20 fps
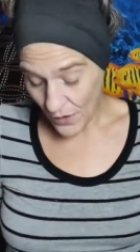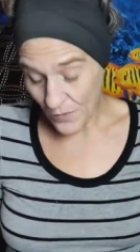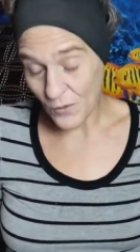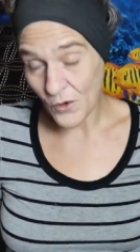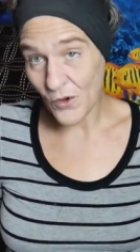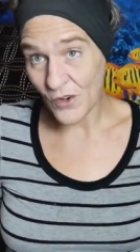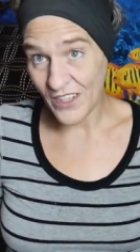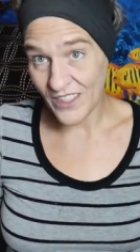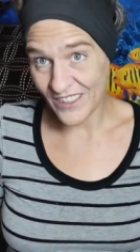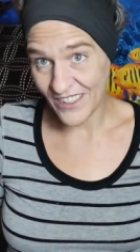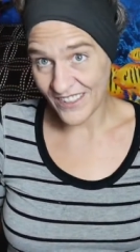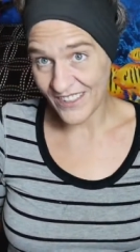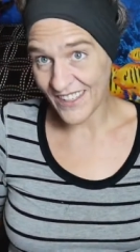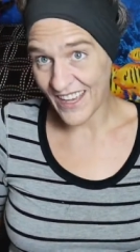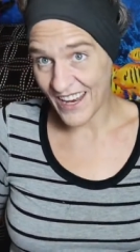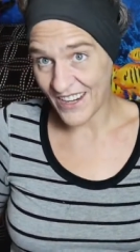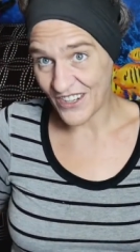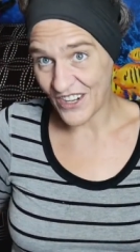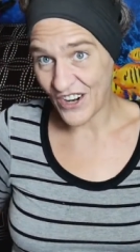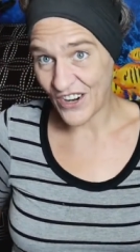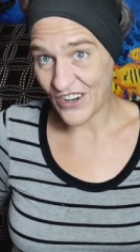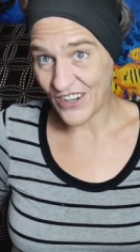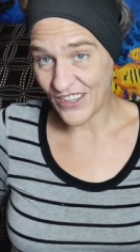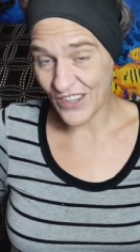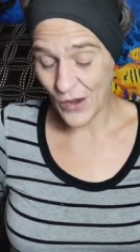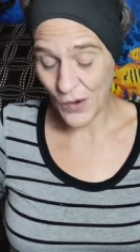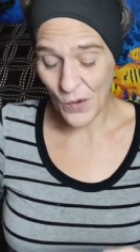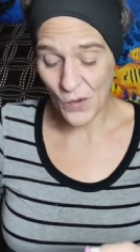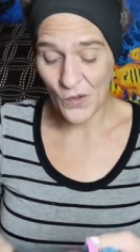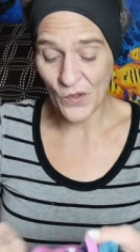I'm going to send her
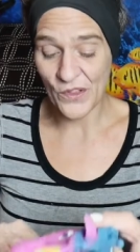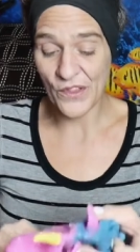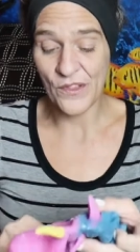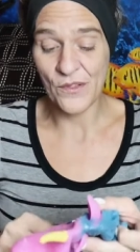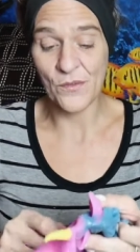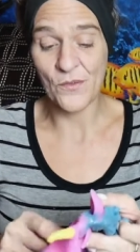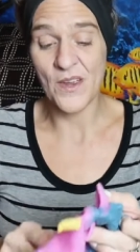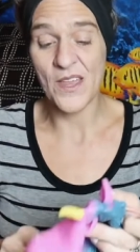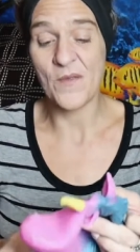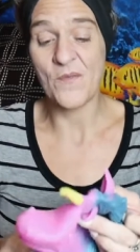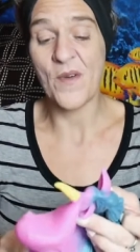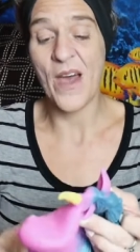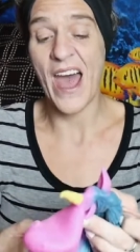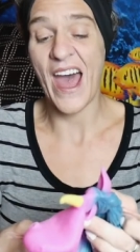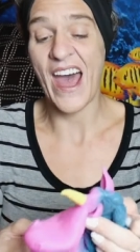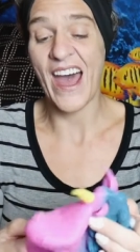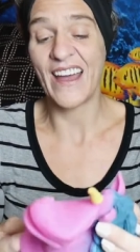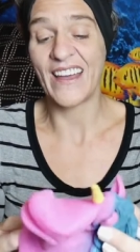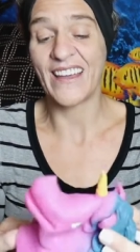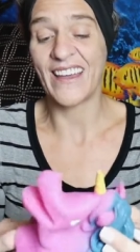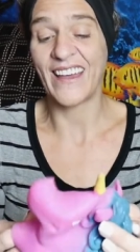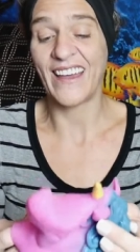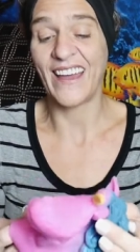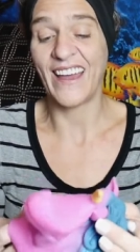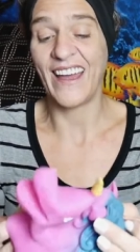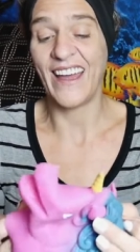the whole three pack.